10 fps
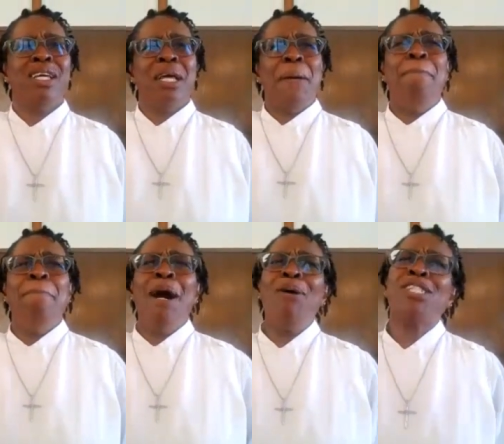
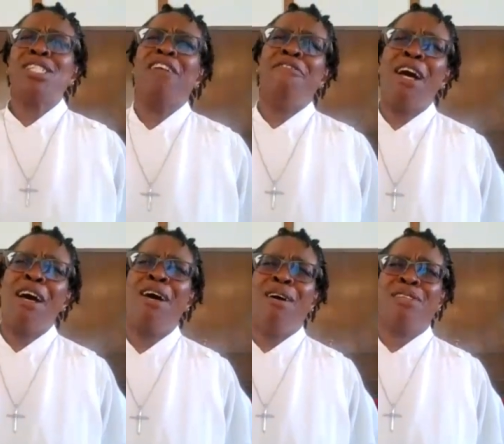most of
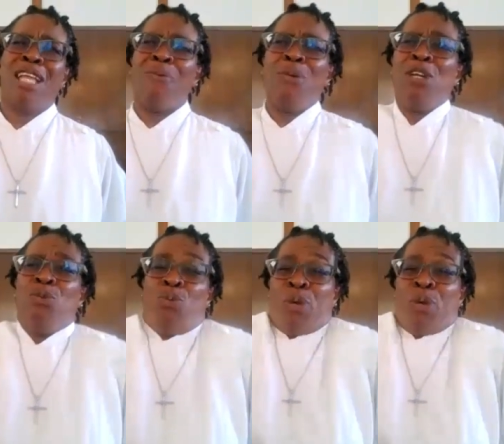all, that would